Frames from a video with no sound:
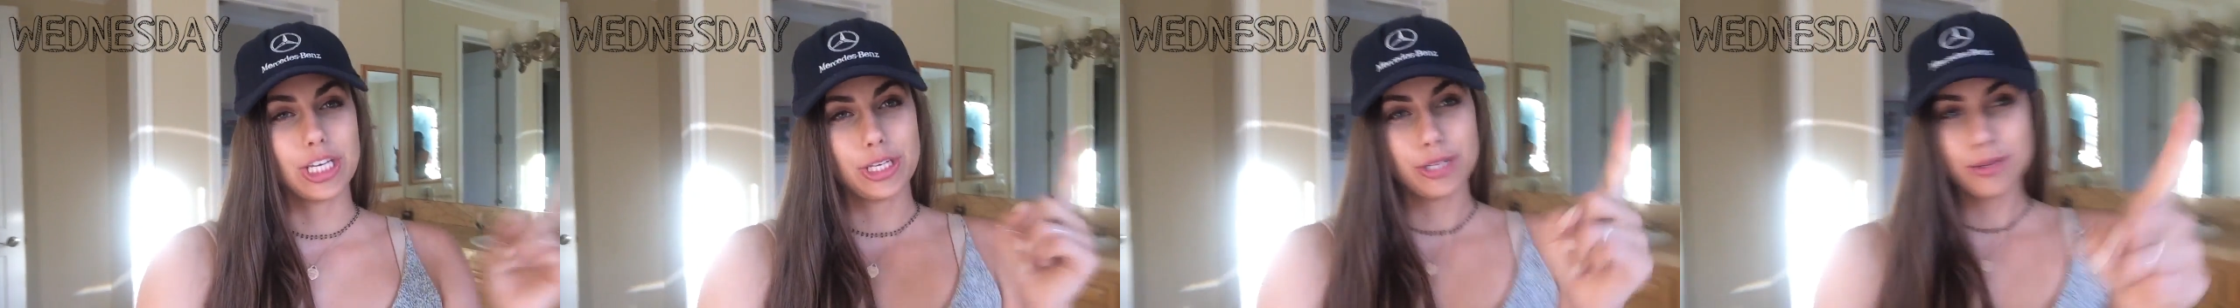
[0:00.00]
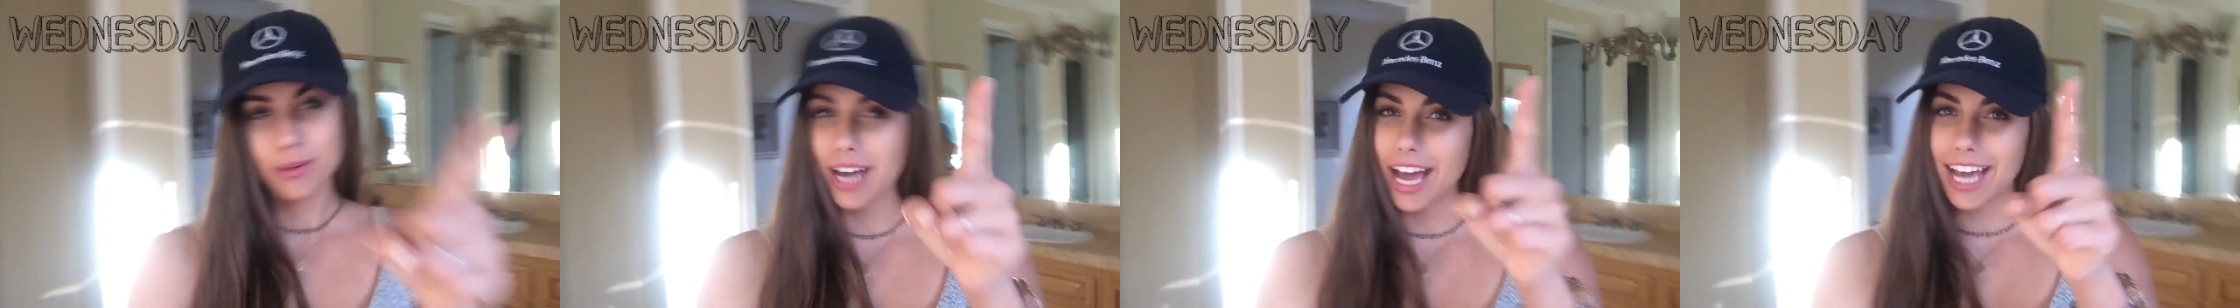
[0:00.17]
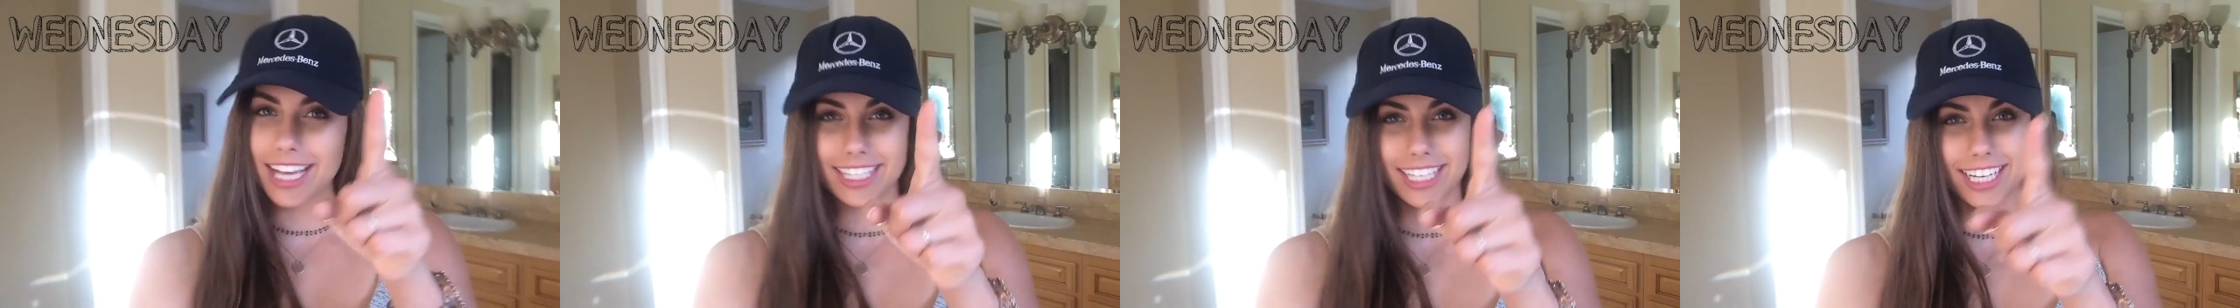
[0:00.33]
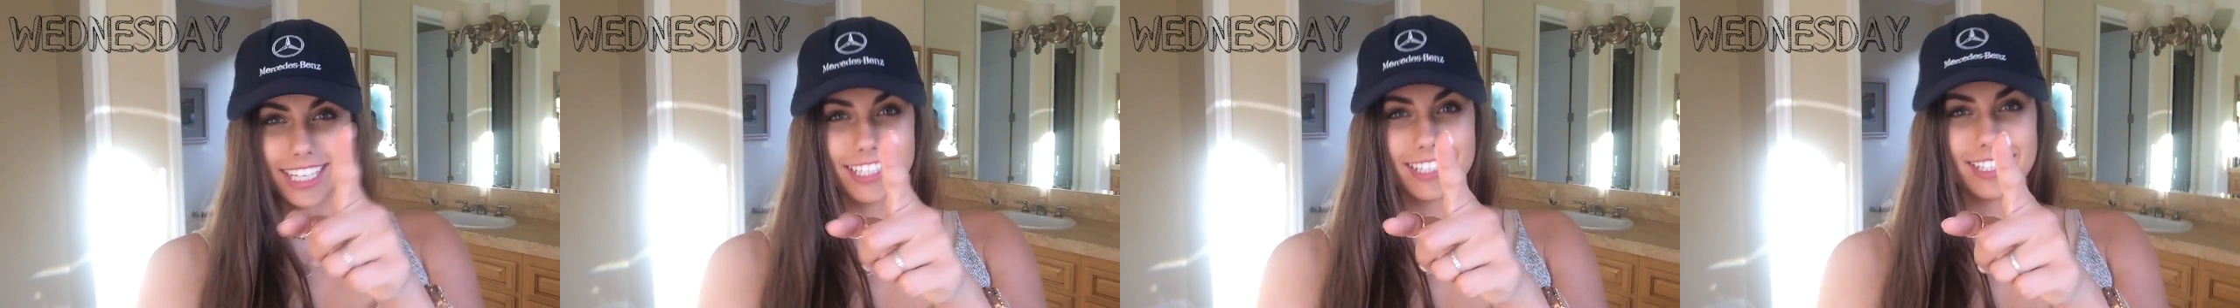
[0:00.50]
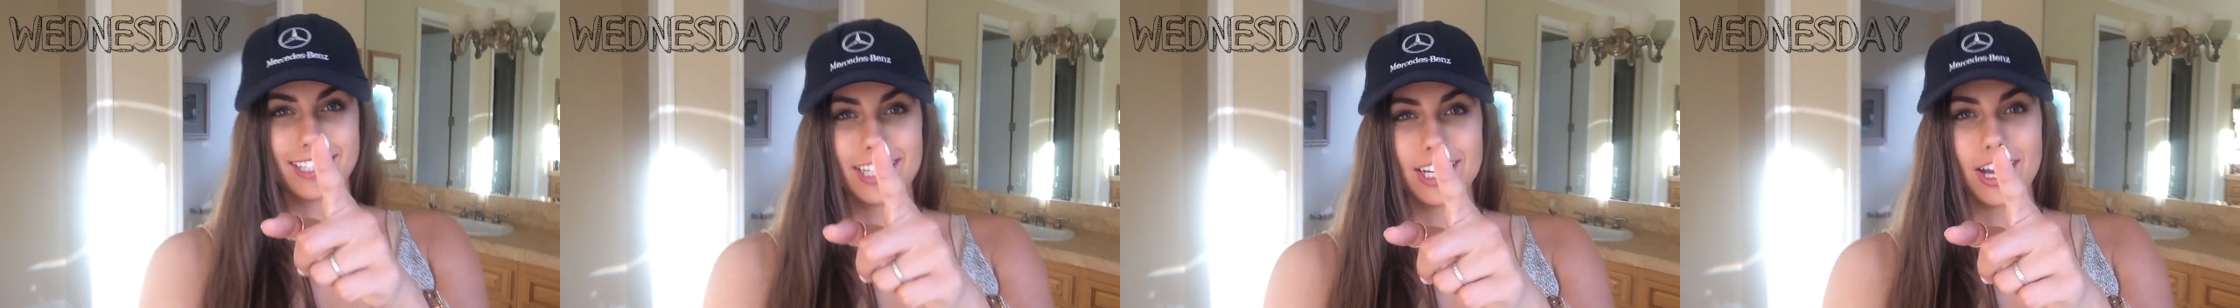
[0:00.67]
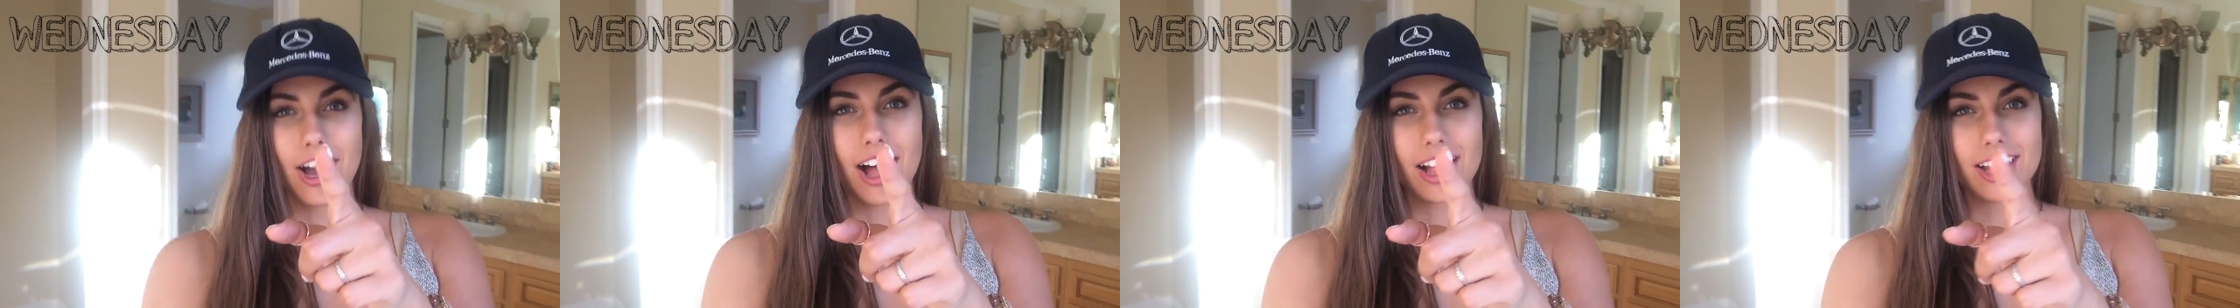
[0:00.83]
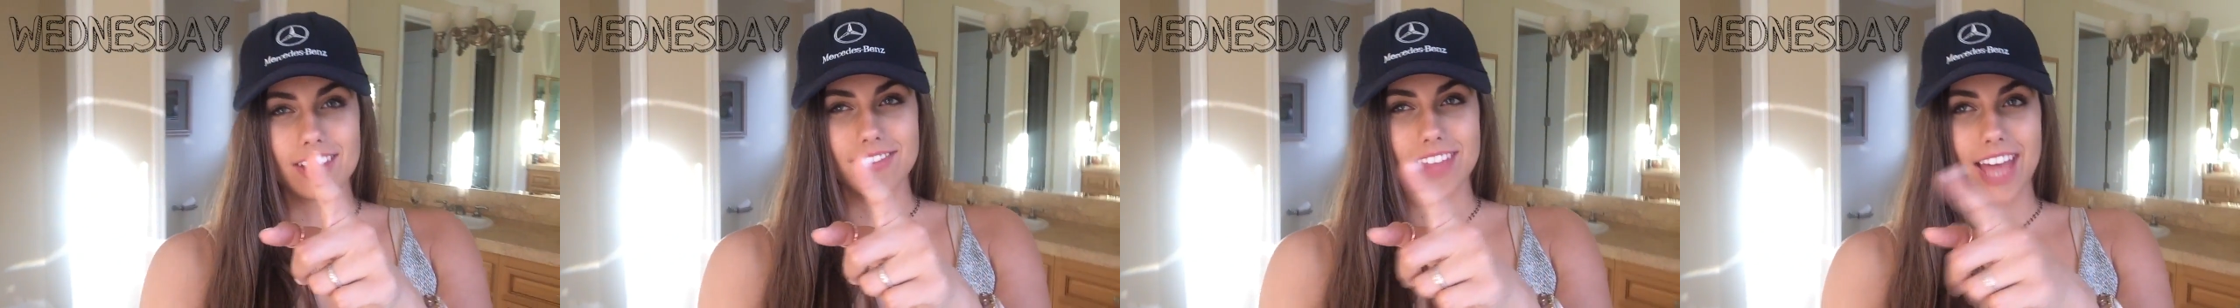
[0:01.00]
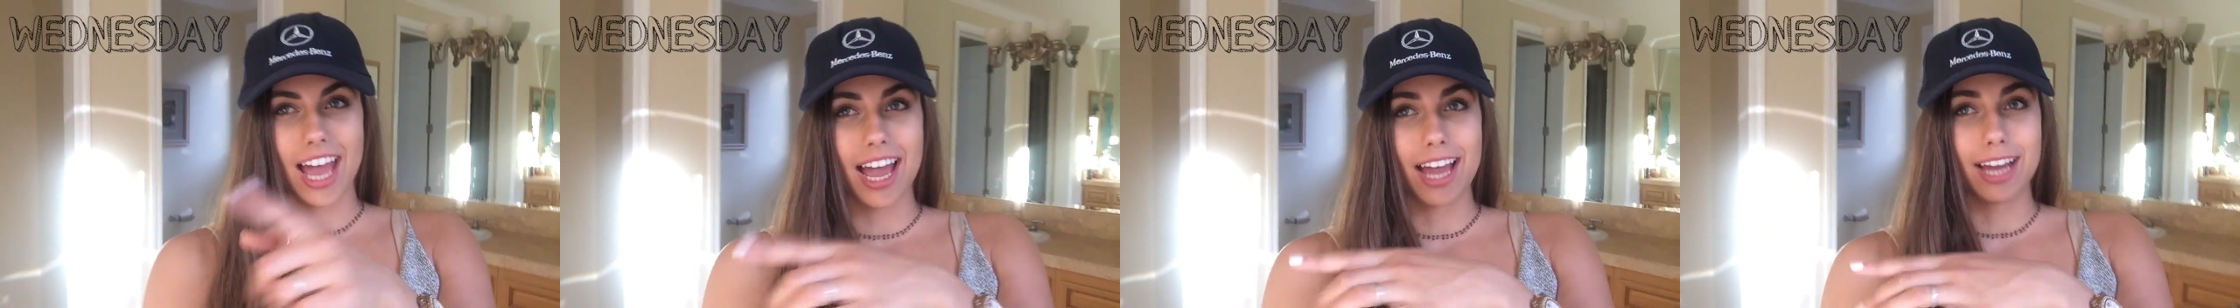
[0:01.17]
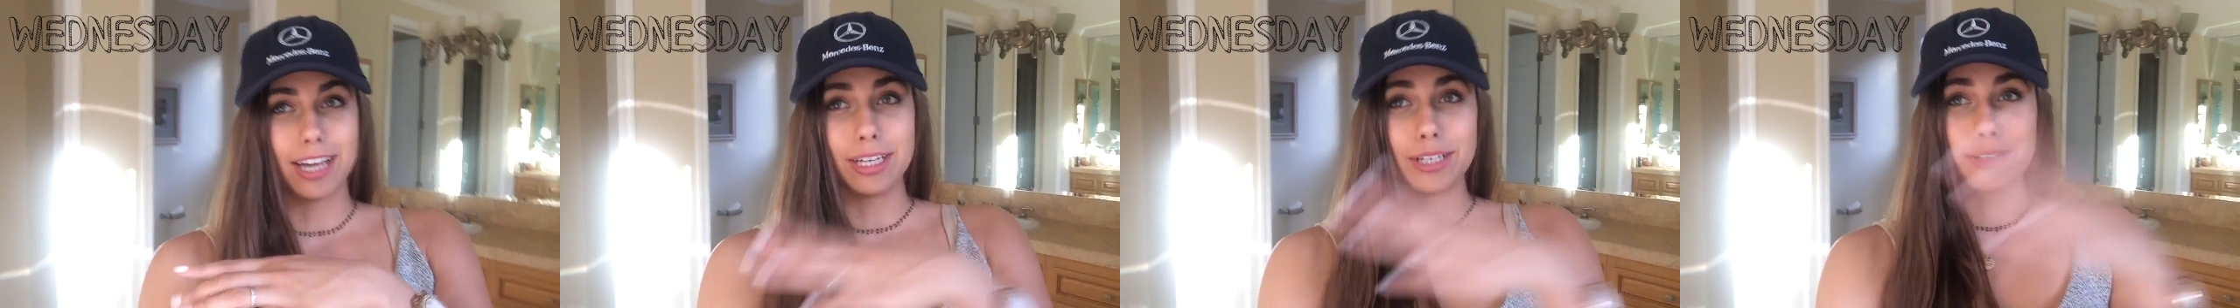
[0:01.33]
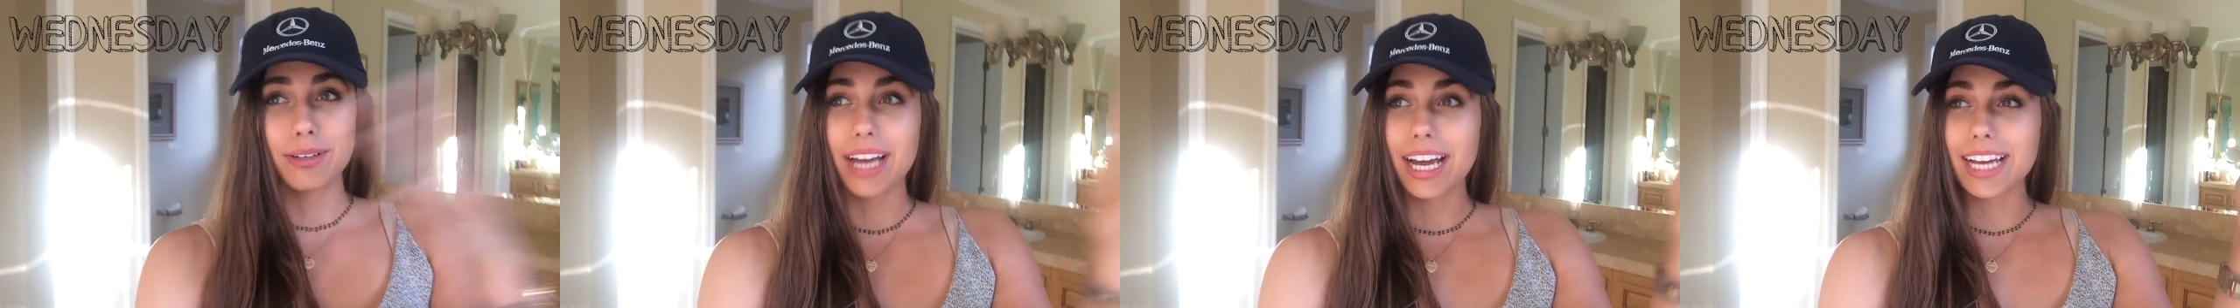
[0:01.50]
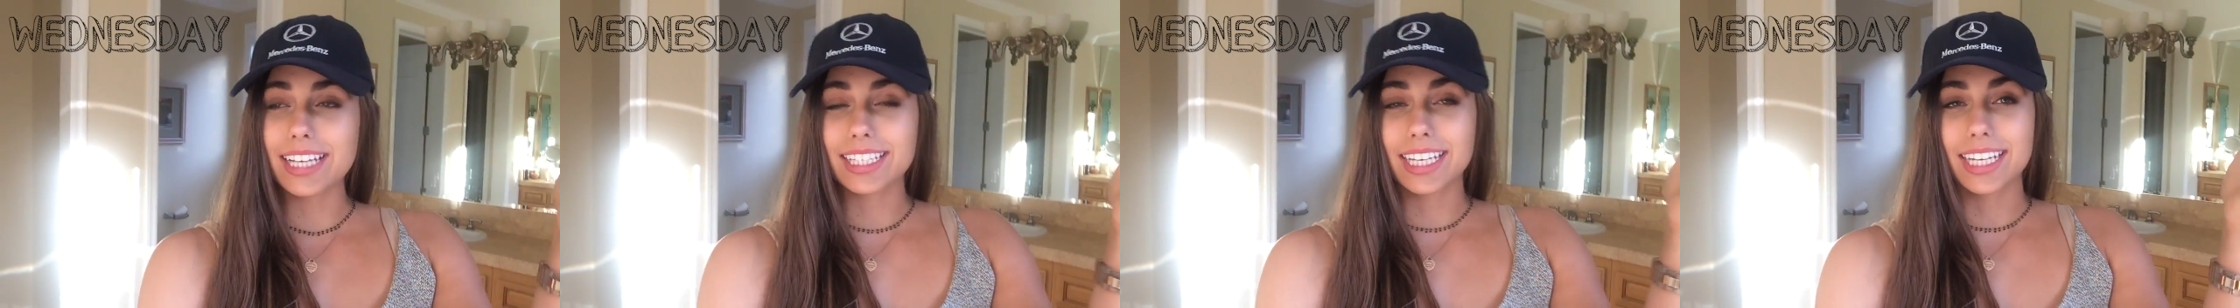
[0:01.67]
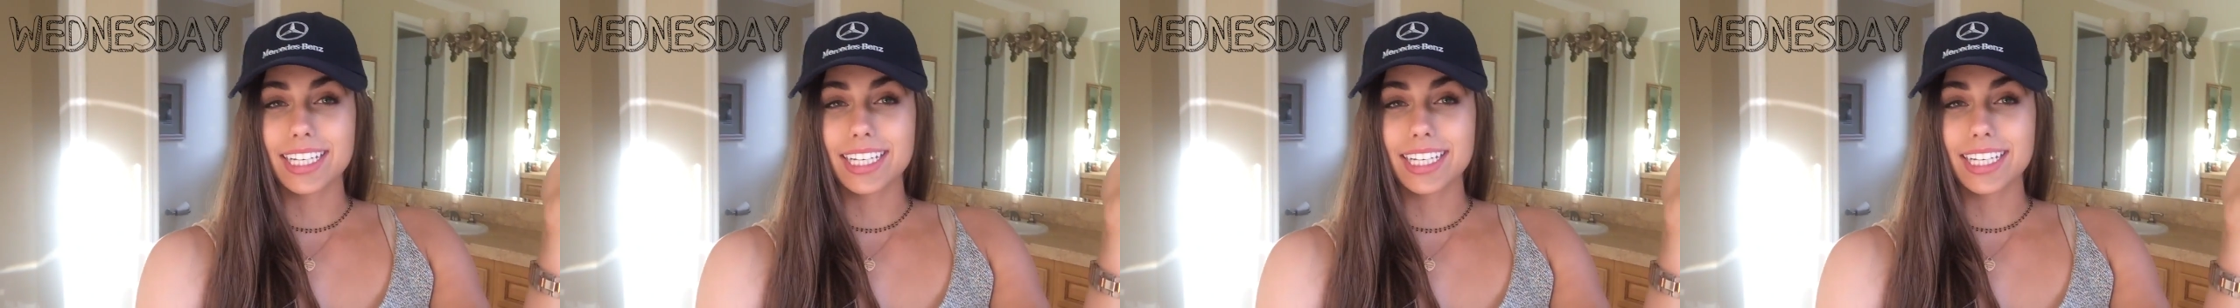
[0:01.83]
you guys get to see all of that and you guys